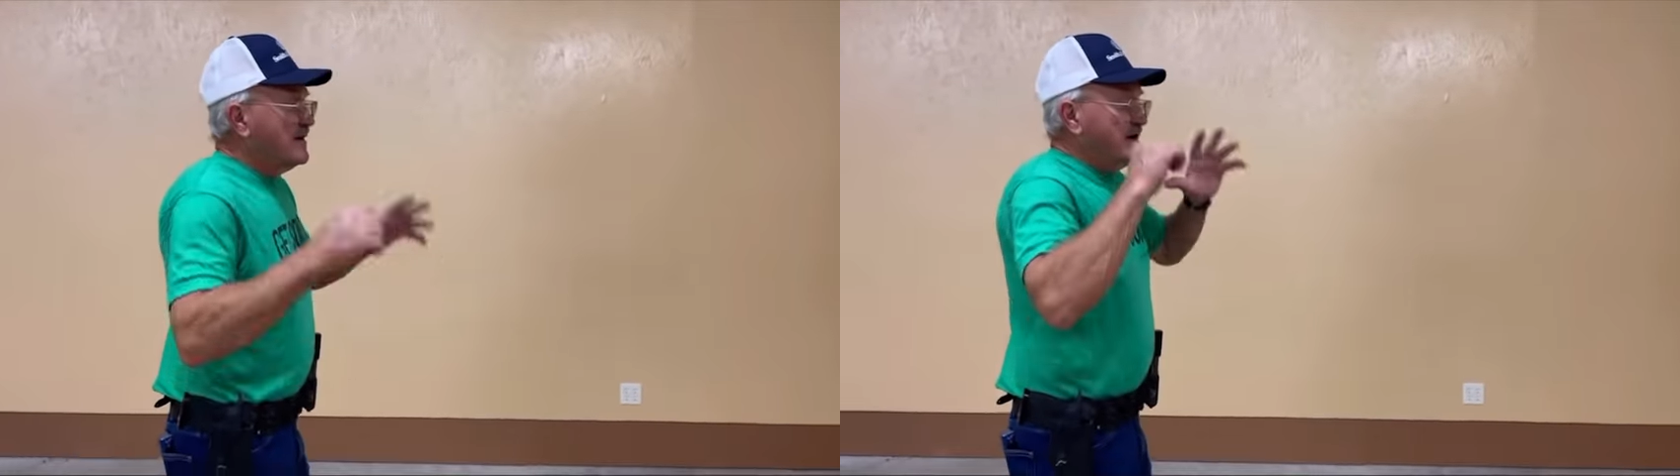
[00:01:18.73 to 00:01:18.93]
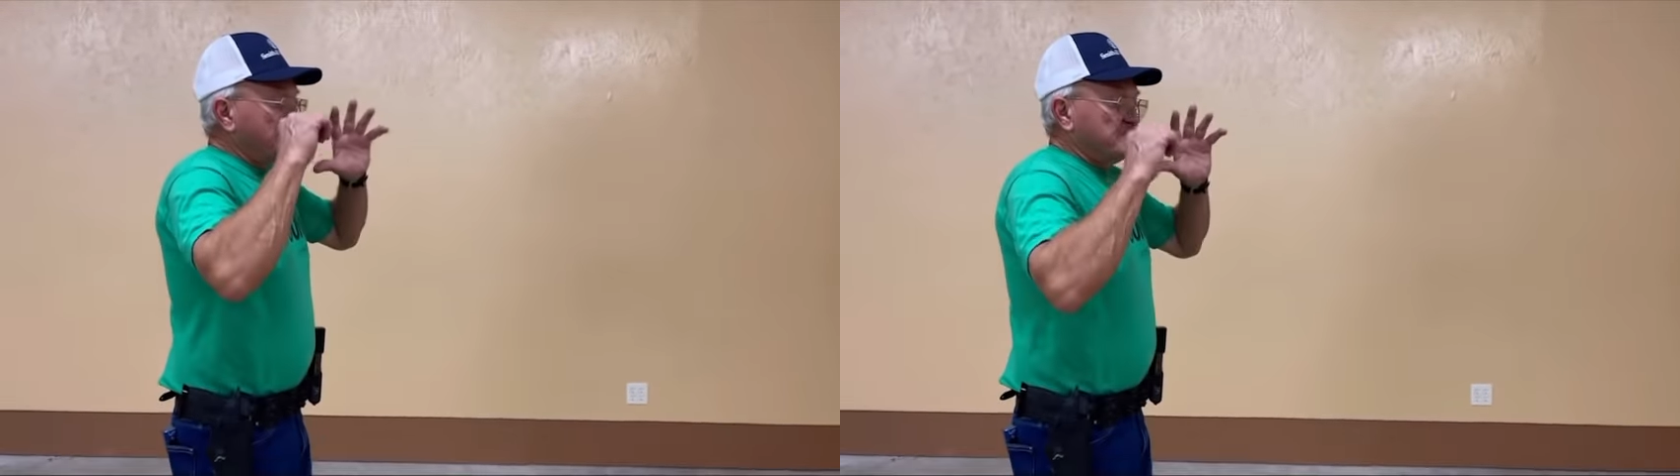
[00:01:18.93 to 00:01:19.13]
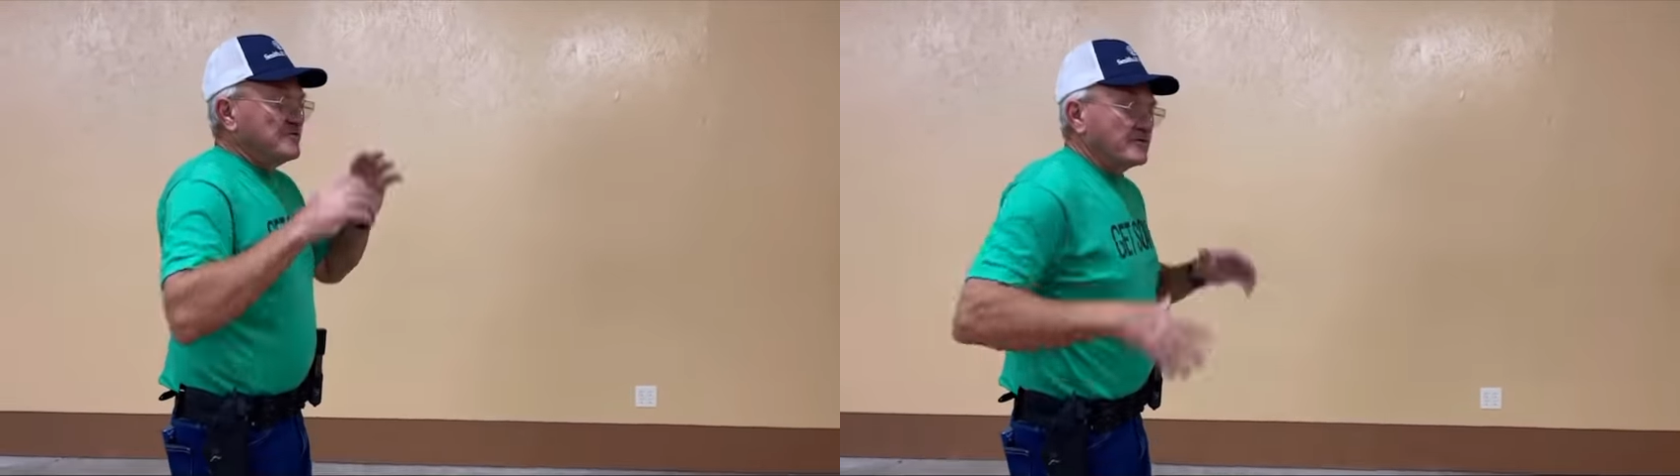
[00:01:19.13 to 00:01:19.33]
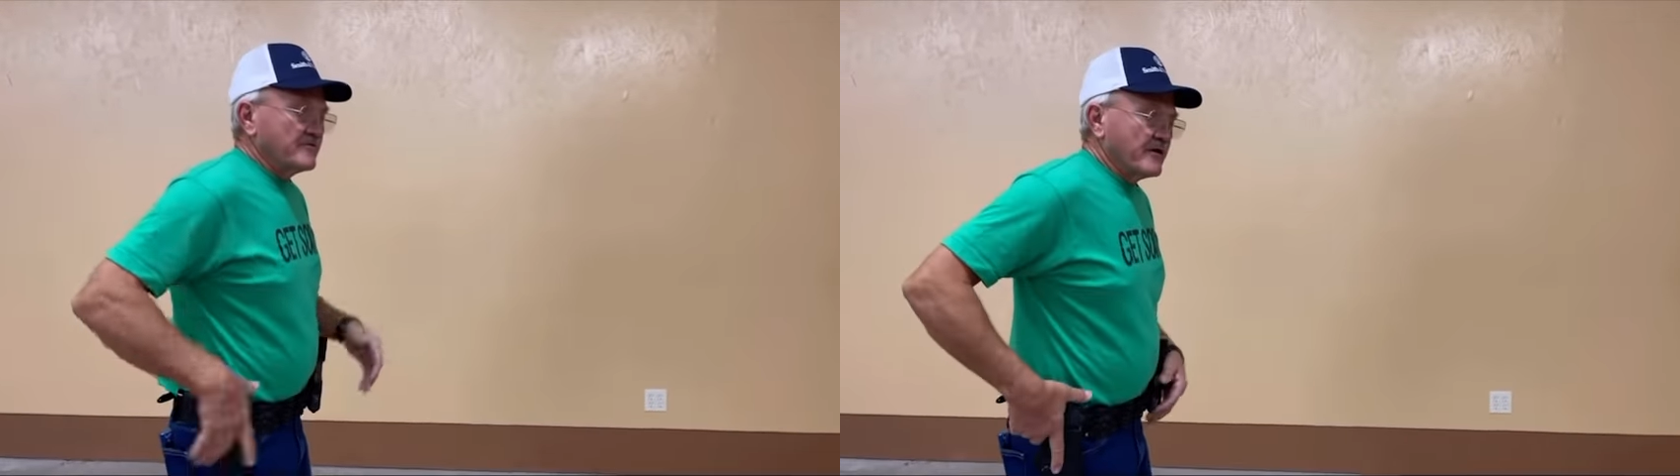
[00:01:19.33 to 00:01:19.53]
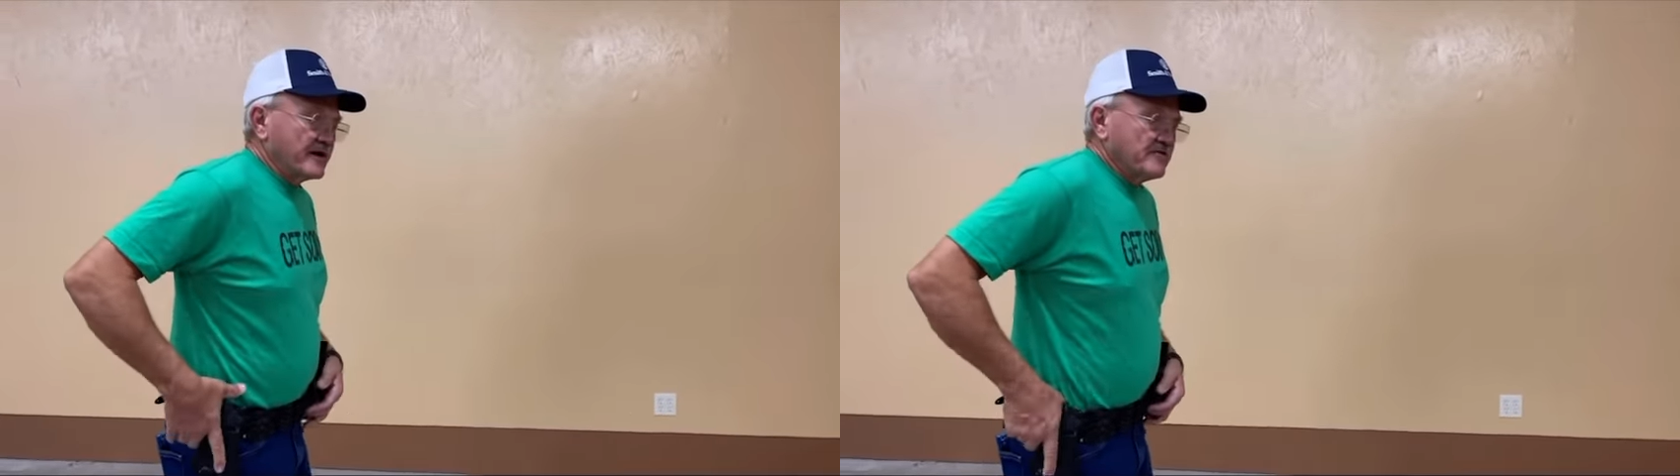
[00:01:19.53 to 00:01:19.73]
If you wanna
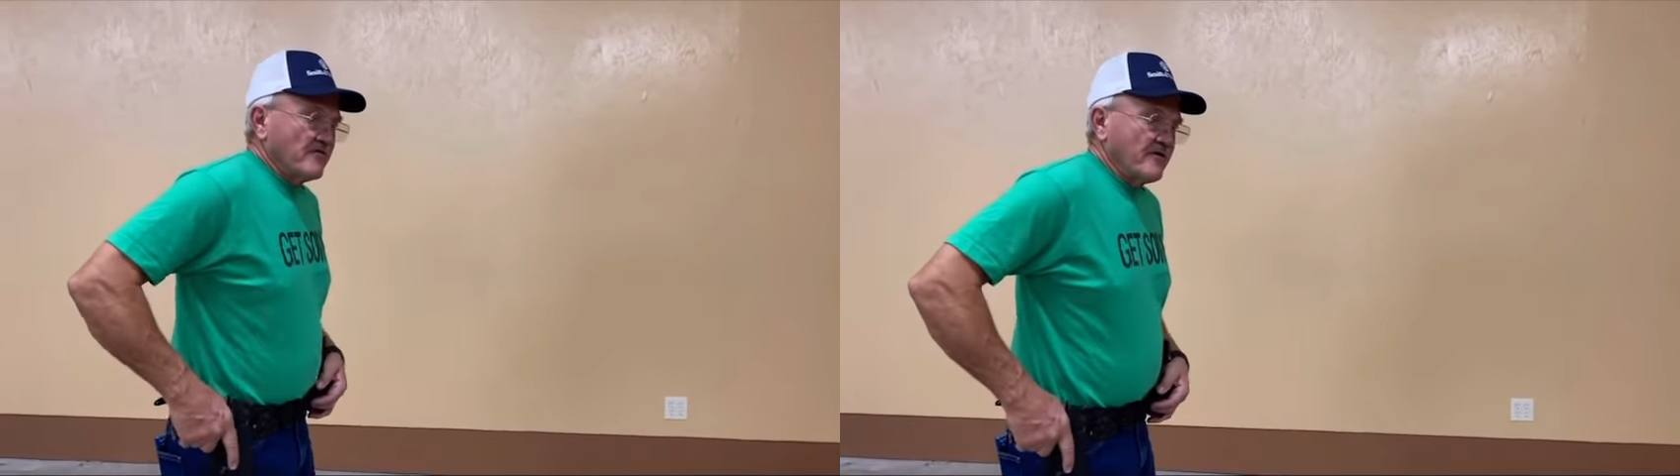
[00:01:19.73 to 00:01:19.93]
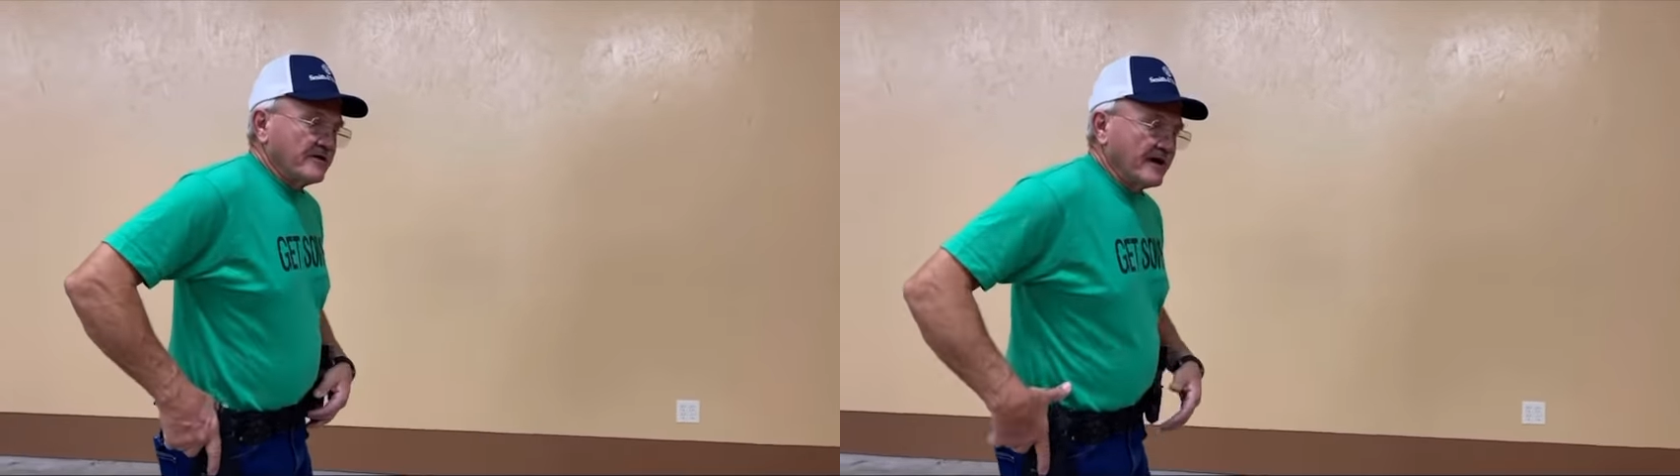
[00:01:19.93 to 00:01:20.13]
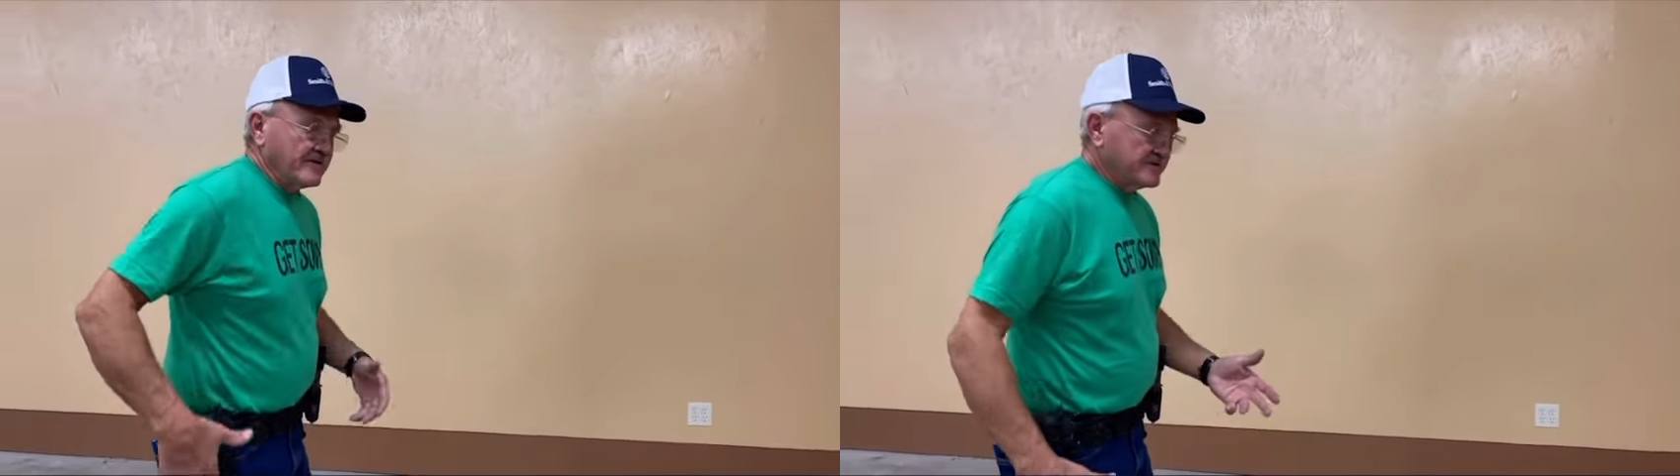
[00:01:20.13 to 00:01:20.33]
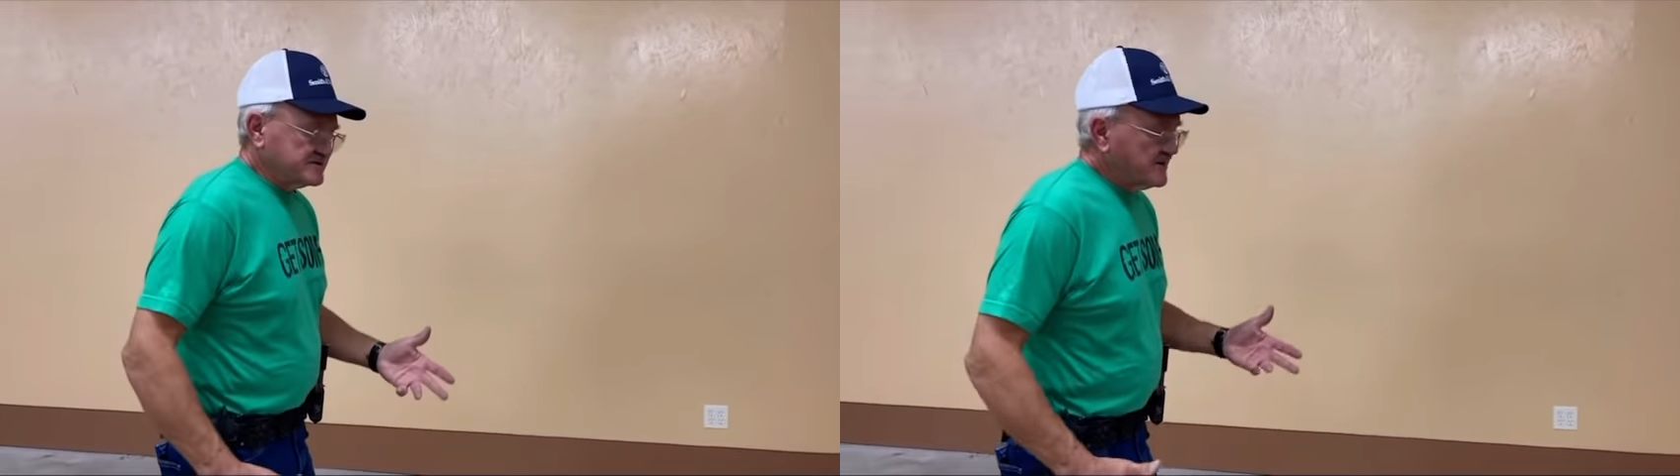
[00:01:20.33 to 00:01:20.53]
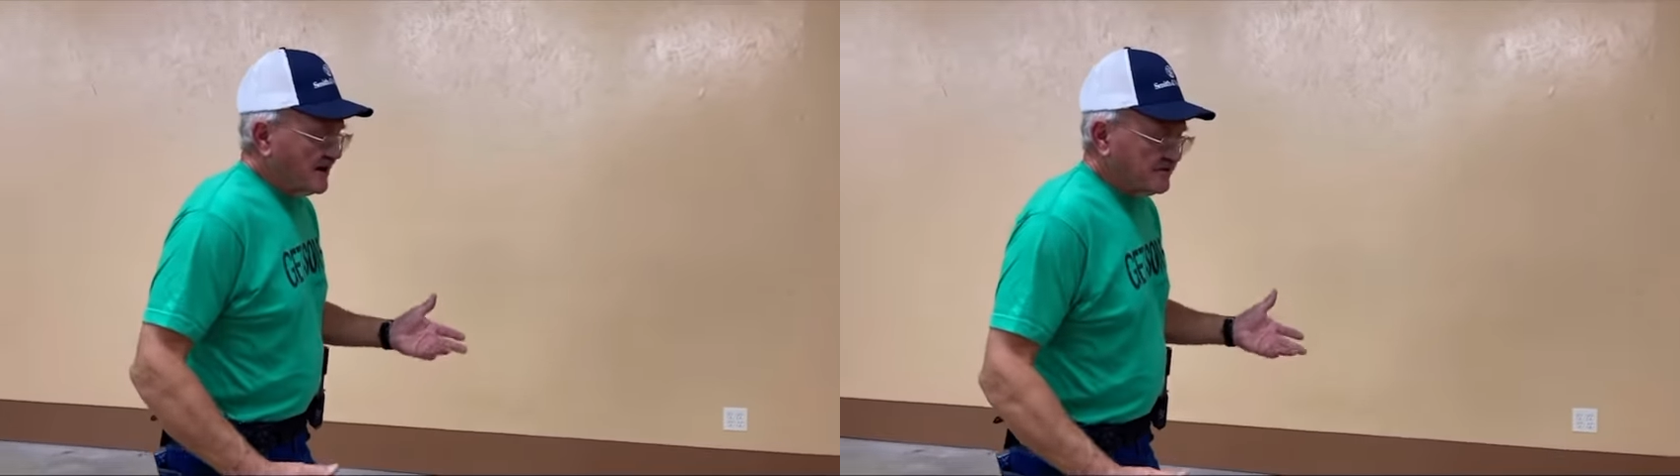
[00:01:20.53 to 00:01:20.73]
break your drawdown into
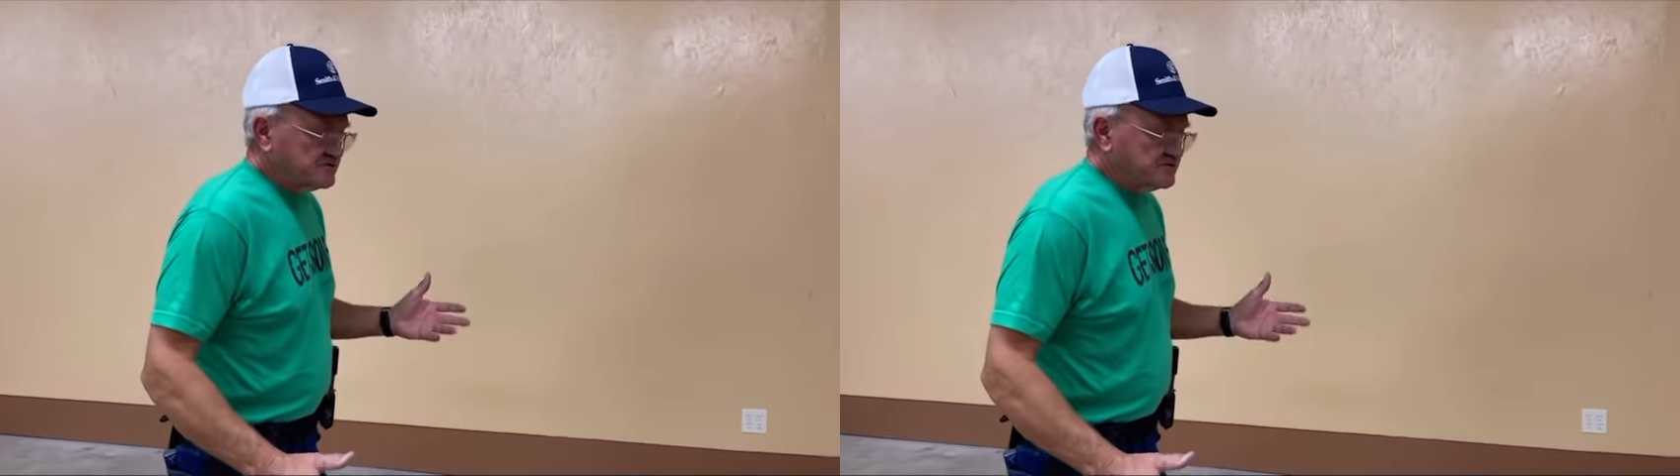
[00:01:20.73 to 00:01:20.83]
cycles,